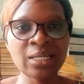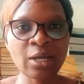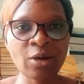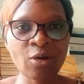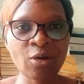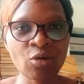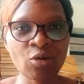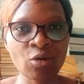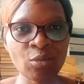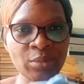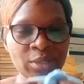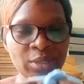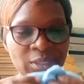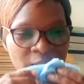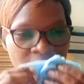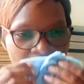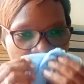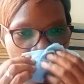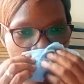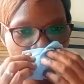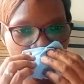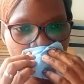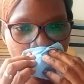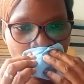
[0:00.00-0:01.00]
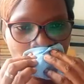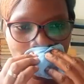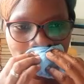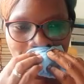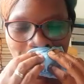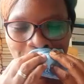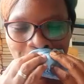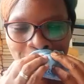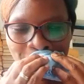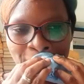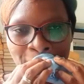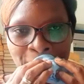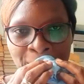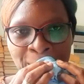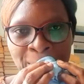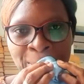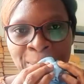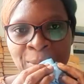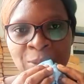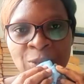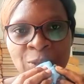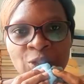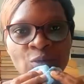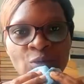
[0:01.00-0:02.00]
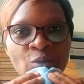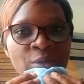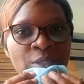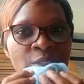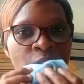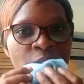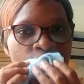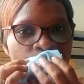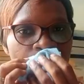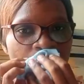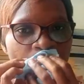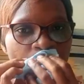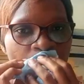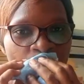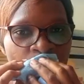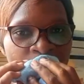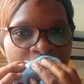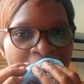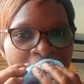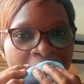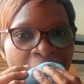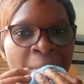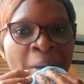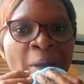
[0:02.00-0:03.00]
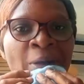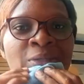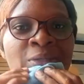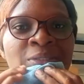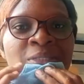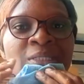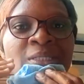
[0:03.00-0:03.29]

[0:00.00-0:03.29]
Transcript: economics. So it is not only about